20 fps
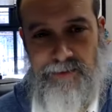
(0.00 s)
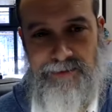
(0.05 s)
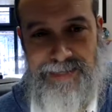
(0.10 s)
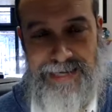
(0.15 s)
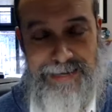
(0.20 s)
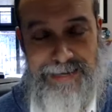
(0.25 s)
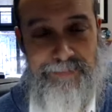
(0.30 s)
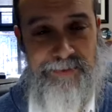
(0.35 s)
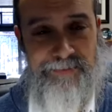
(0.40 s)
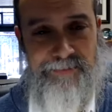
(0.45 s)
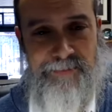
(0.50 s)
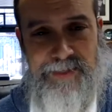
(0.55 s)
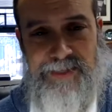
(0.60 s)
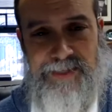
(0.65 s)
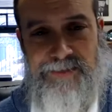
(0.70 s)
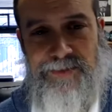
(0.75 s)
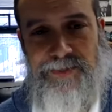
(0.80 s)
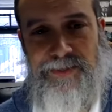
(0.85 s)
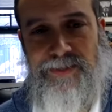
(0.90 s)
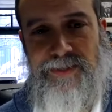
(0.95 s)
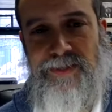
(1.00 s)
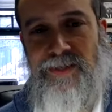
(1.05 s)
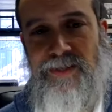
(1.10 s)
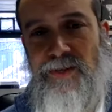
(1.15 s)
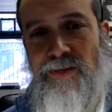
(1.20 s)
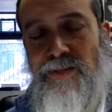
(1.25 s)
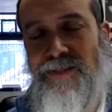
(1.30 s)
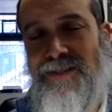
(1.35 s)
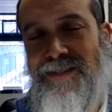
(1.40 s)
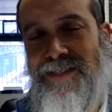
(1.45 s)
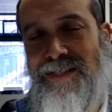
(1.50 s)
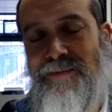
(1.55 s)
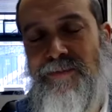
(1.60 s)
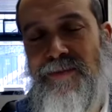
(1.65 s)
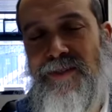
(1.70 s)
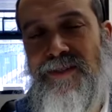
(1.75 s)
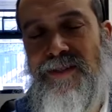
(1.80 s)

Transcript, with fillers: type of mitzvah or same